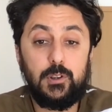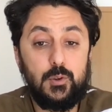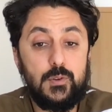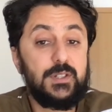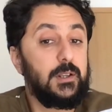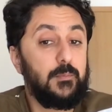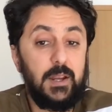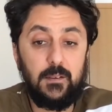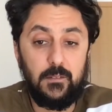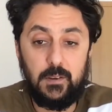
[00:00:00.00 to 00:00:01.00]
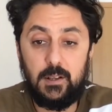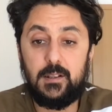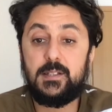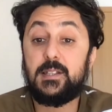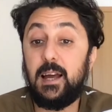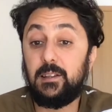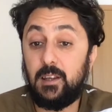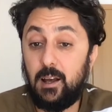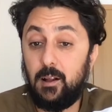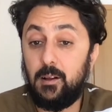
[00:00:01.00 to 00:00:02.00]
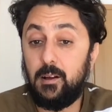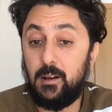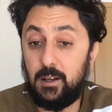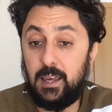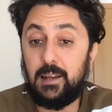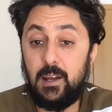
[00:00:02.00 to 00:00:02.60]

used in many fields and can